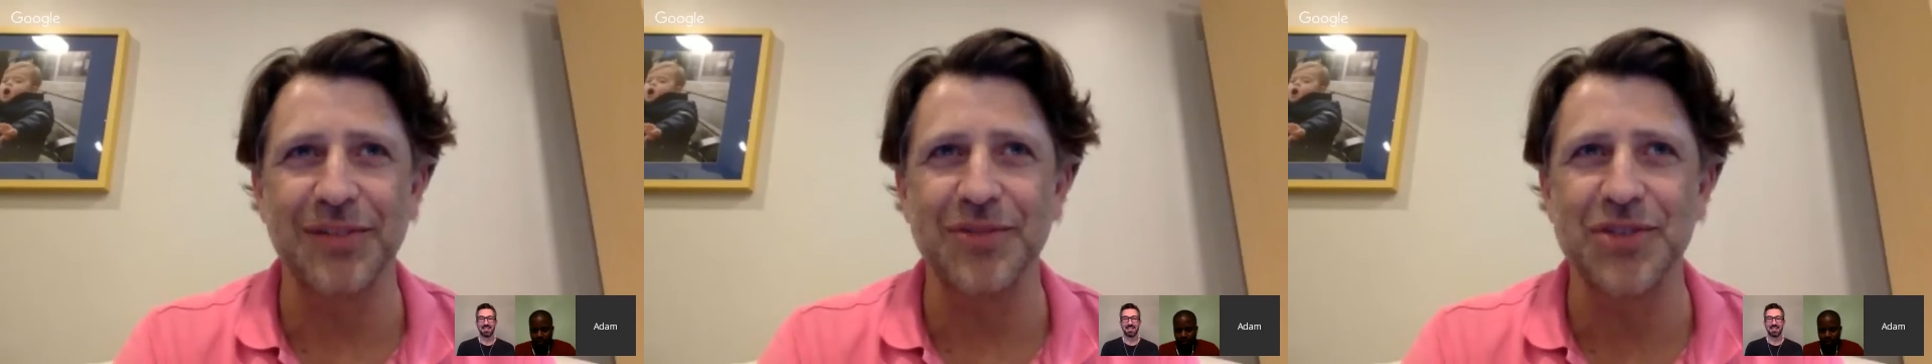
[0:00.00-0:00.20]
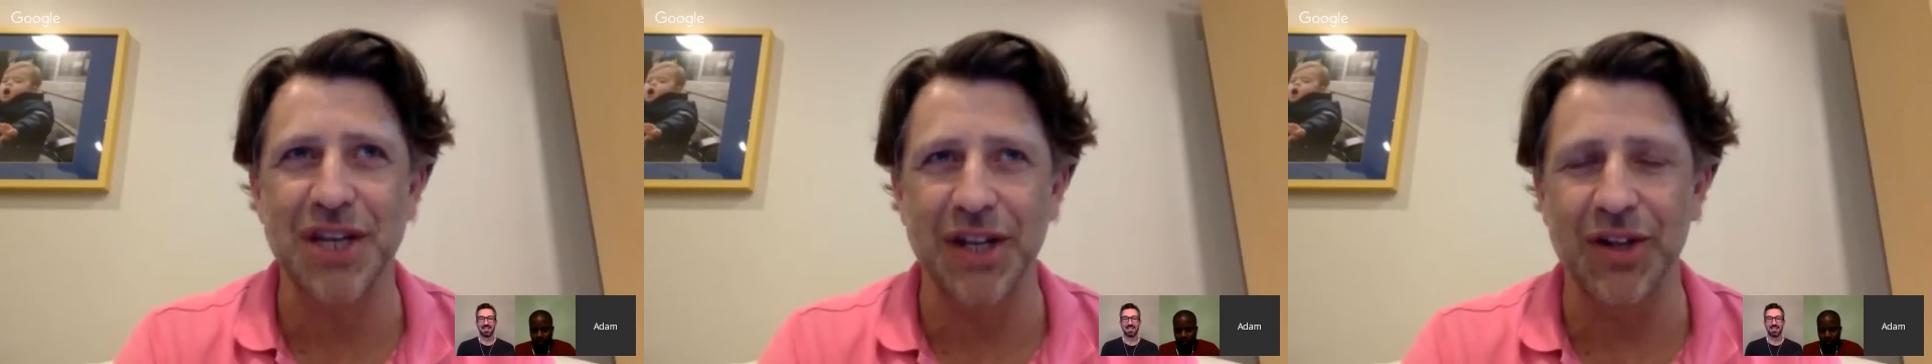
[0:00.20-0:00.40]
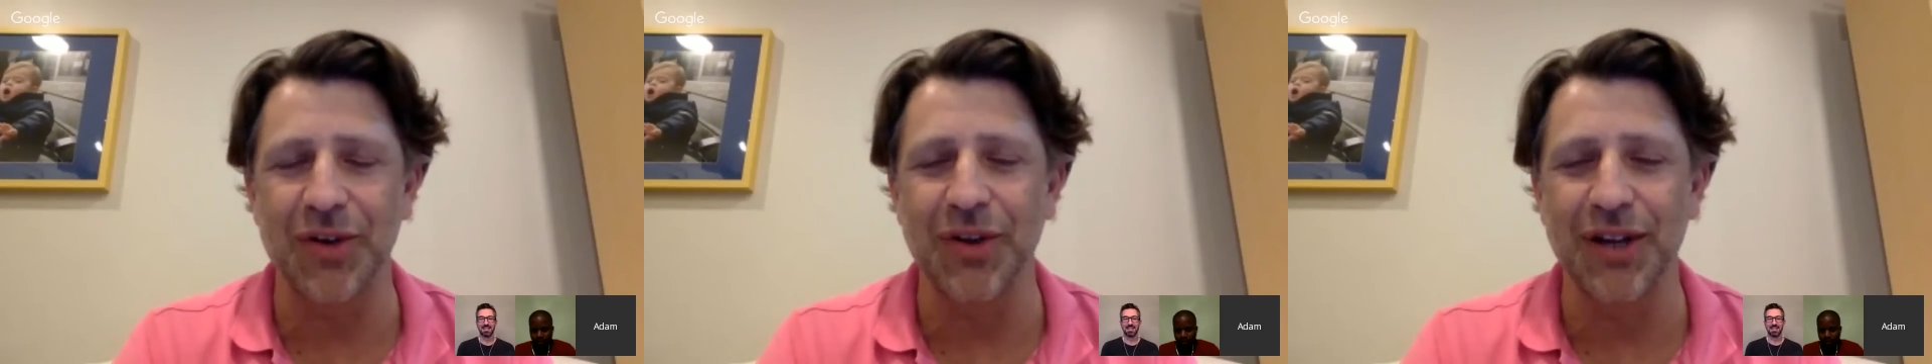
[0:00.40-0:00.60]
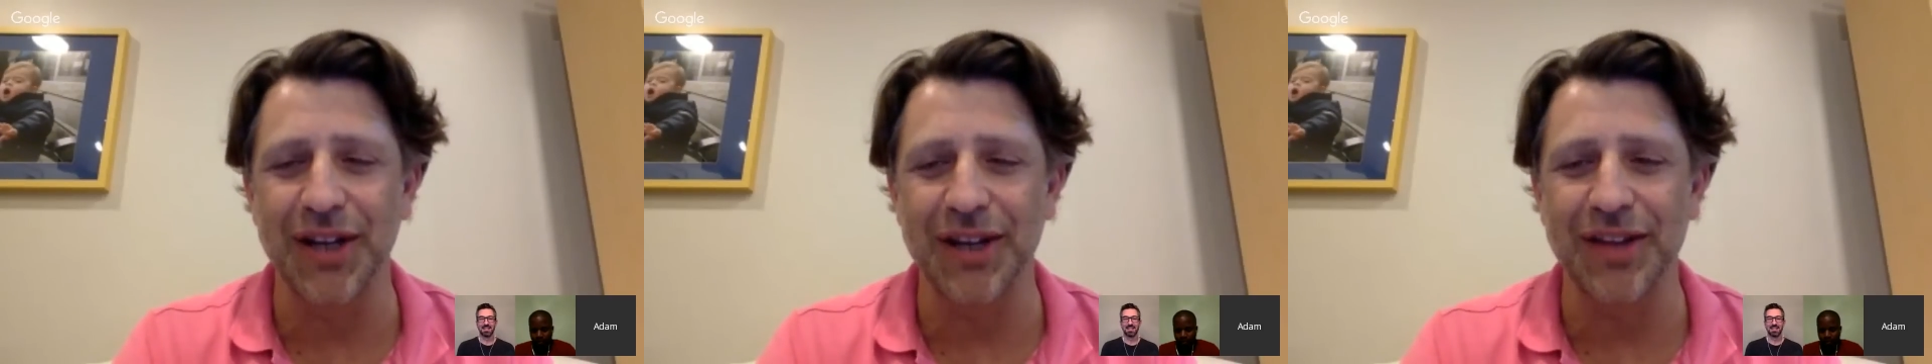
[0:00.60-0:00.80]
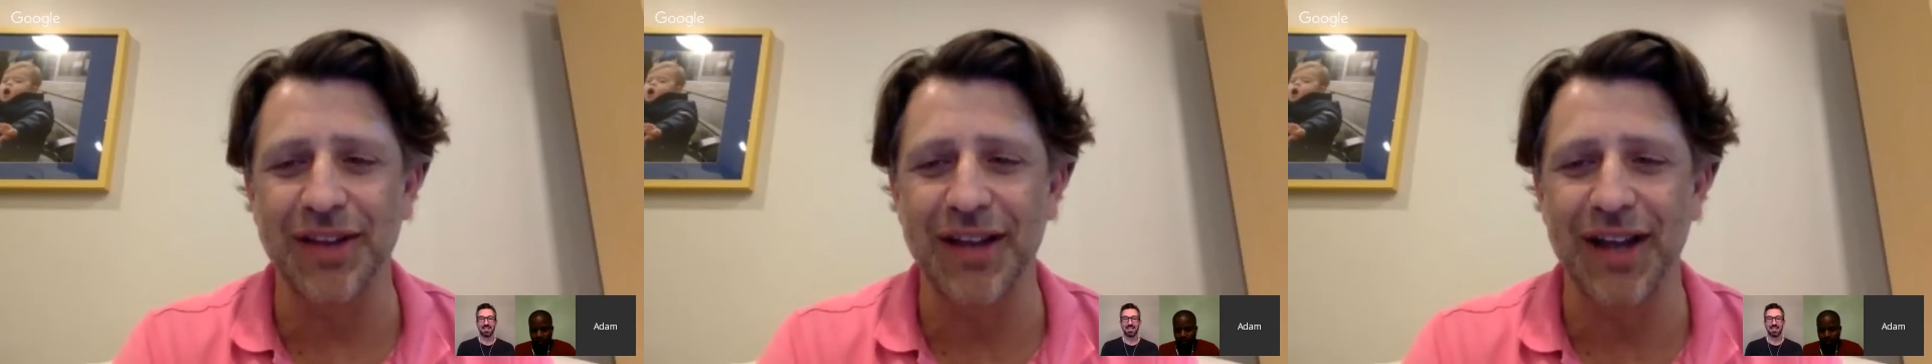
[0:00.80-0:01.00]
machine learning
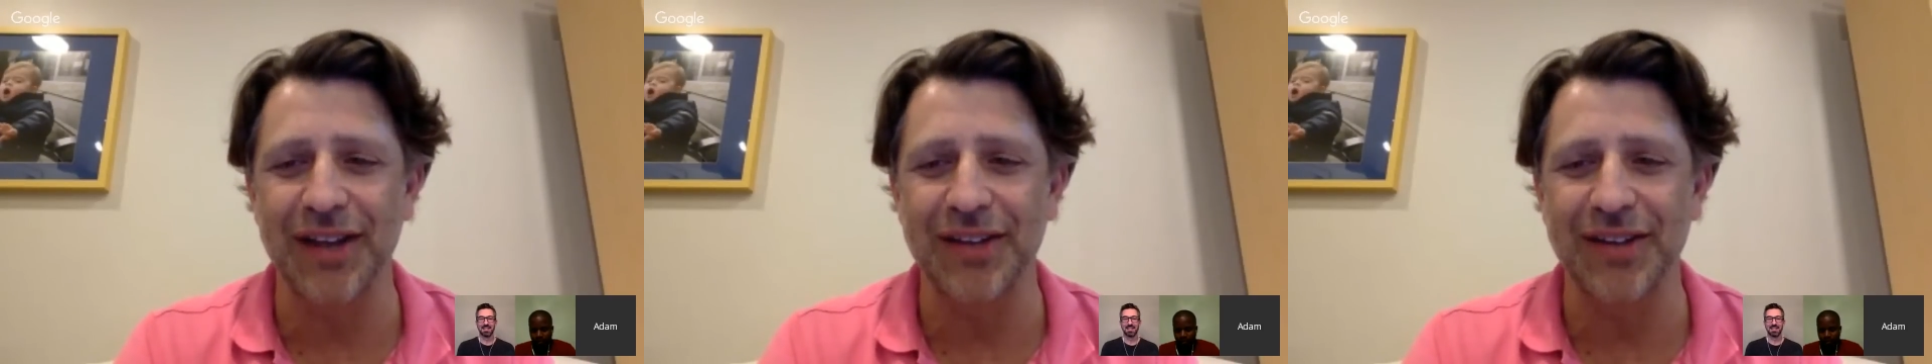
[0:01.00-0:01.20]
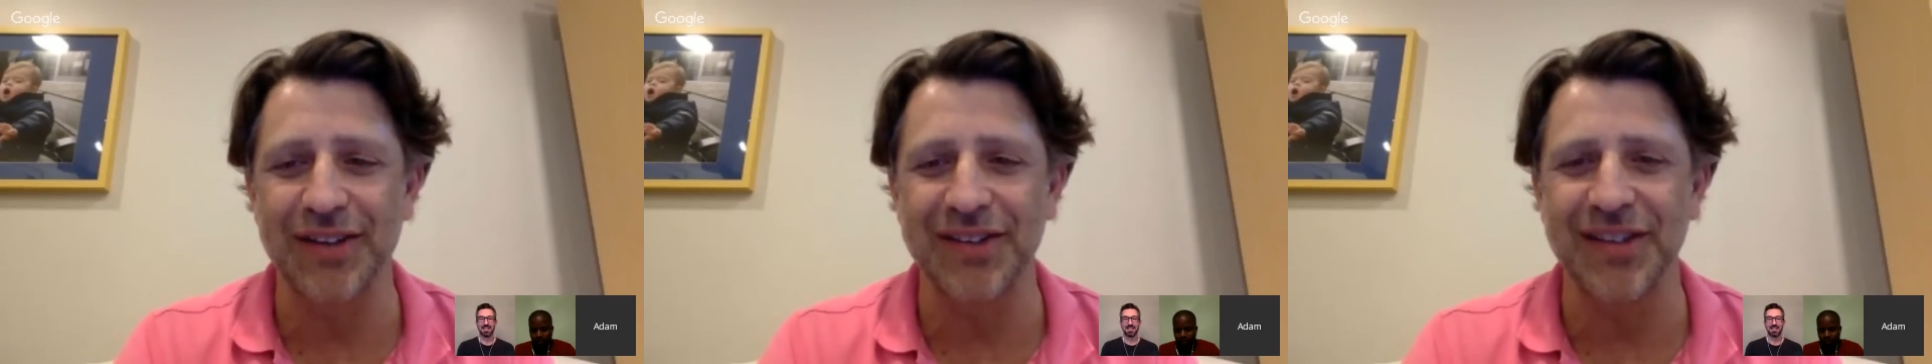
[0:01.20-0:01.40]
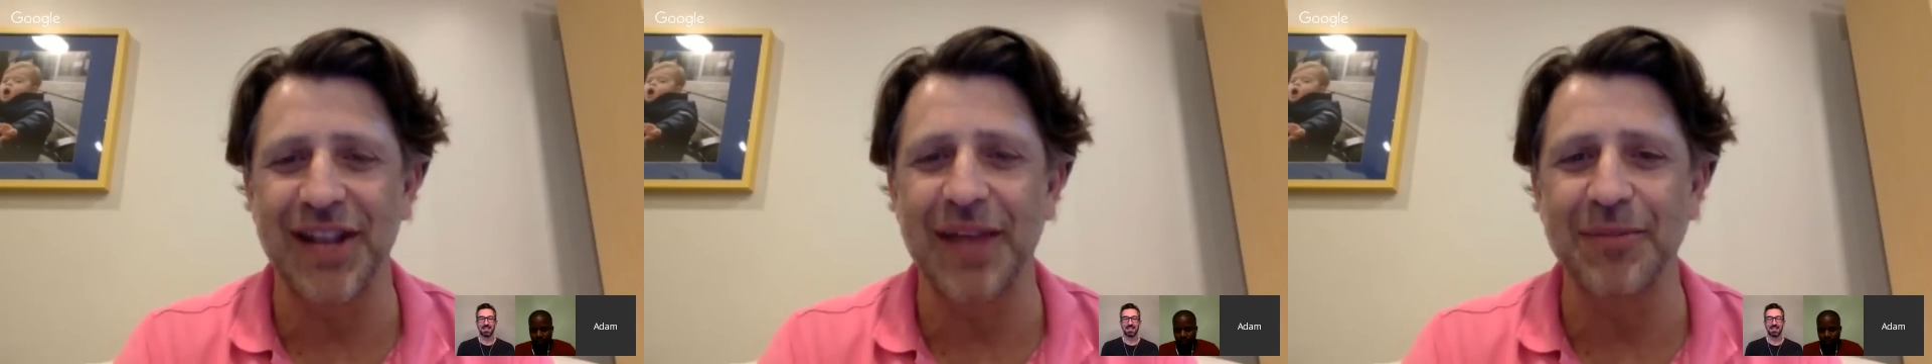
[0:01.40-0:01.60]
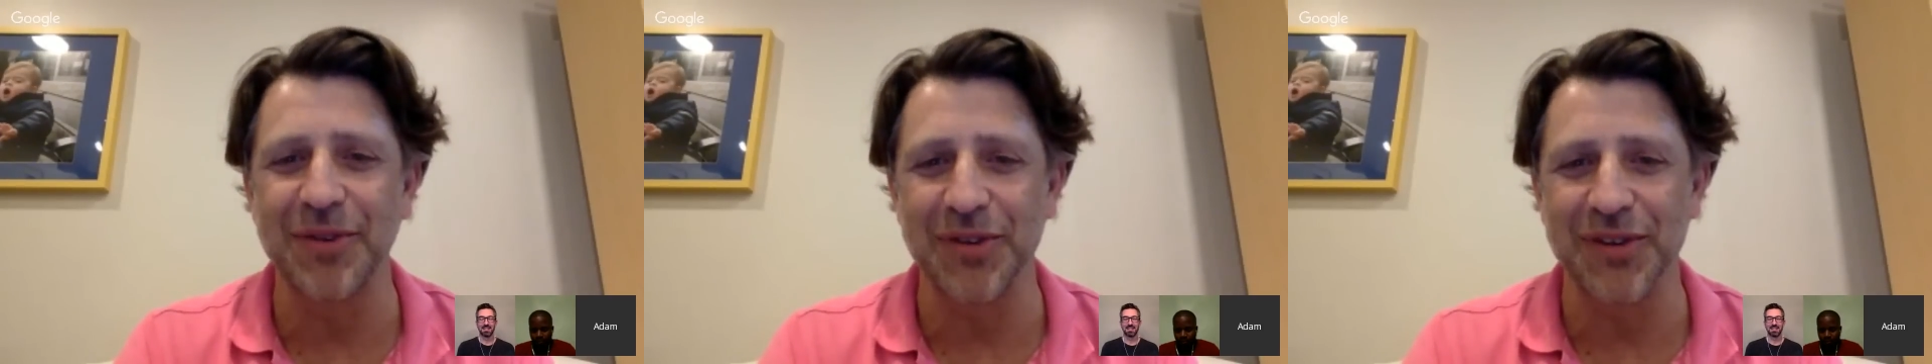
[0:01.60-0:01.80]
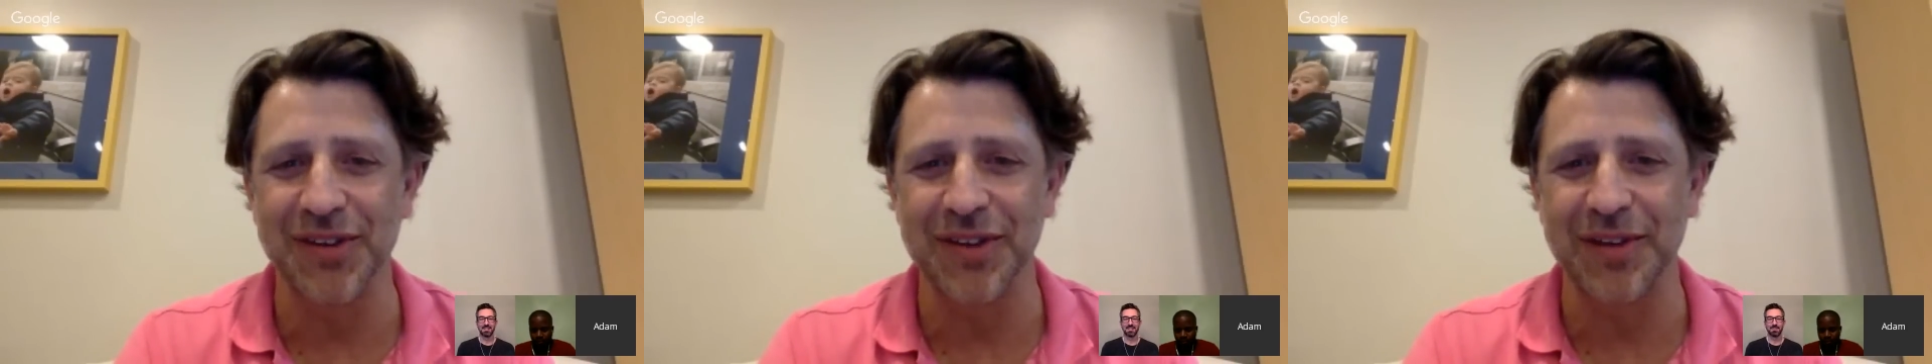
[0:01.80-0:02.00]
in the context that I'm
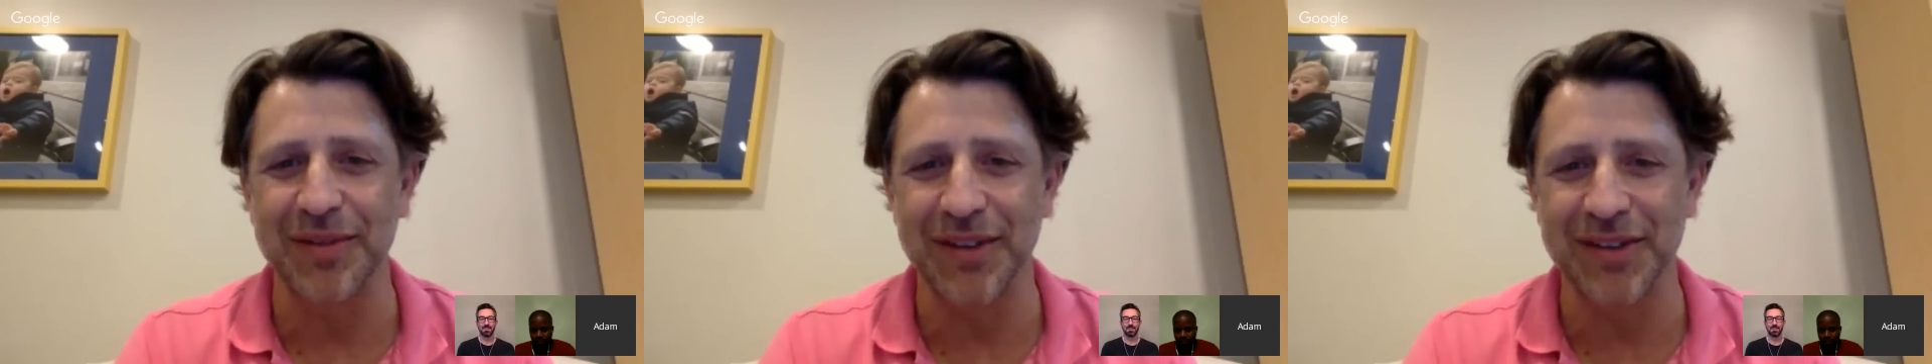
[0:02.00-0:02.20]
using them,